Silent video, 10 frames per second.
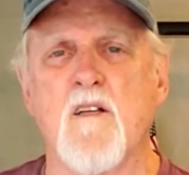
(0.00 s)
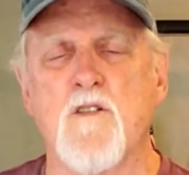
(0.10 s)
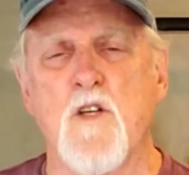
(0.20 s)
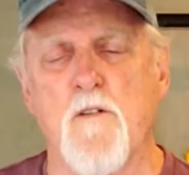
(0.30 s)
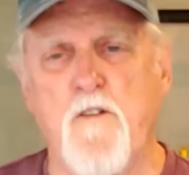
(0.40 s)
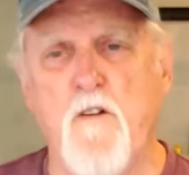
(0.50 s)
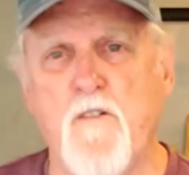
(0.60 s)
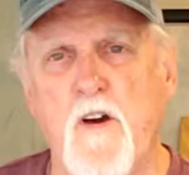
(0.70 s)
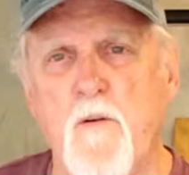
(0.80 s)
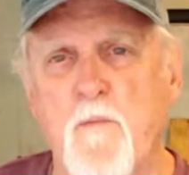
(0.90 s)
So a few of
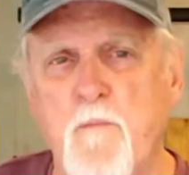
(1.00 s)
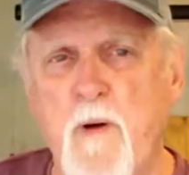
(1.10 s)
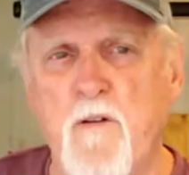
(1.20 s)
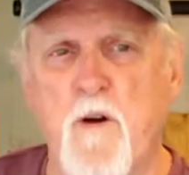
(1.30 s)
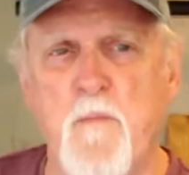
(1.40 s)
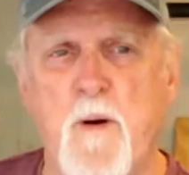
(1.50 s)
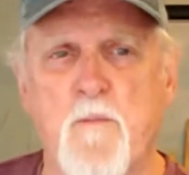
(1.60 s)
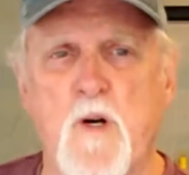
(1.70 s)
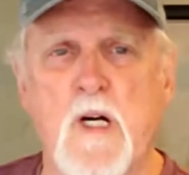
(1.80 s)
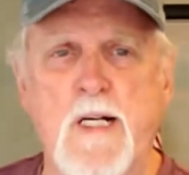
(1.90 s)
you may
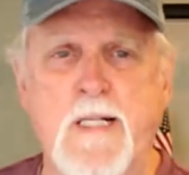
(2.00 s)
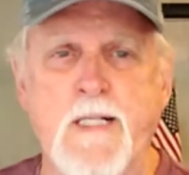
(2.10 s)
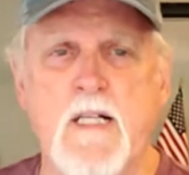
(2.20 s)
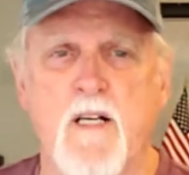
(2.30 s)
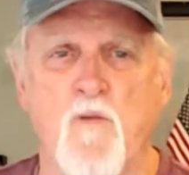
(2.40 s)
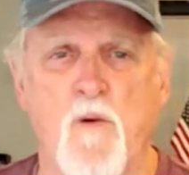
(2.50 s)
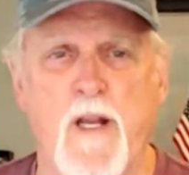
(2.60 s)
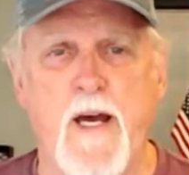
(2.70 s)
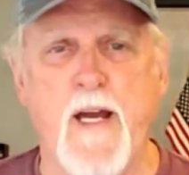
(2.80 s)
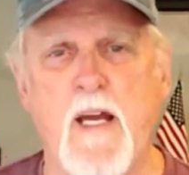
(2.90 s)
remember when
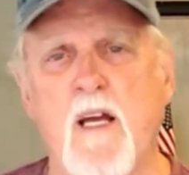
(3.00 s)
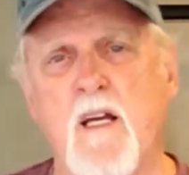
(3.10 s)
I